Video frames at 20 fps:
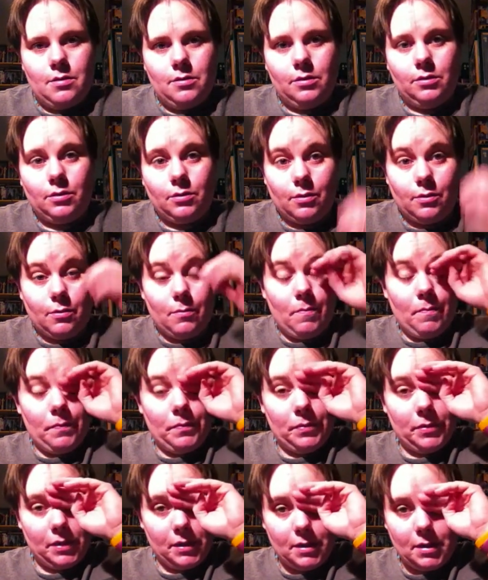So
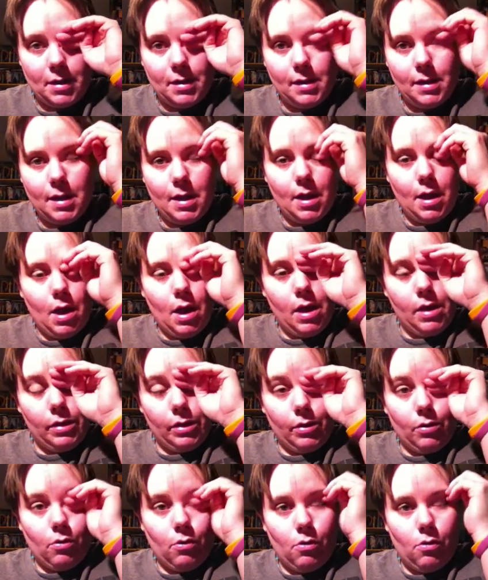
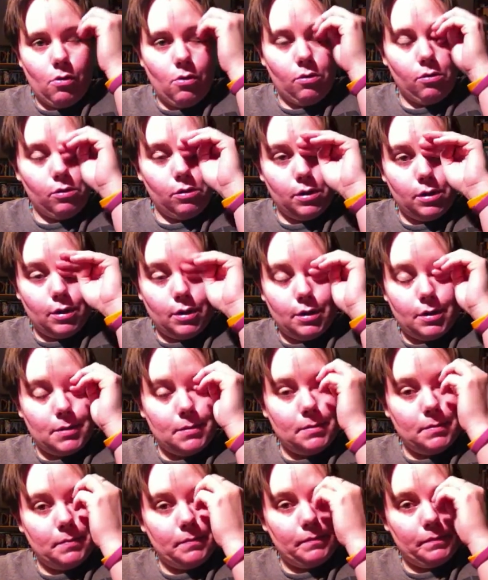the whole,
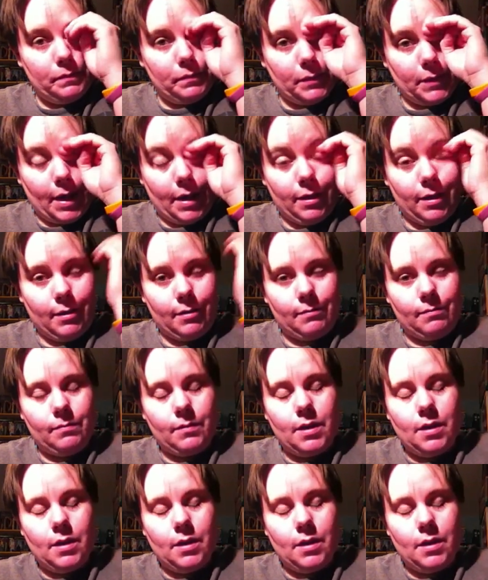I think,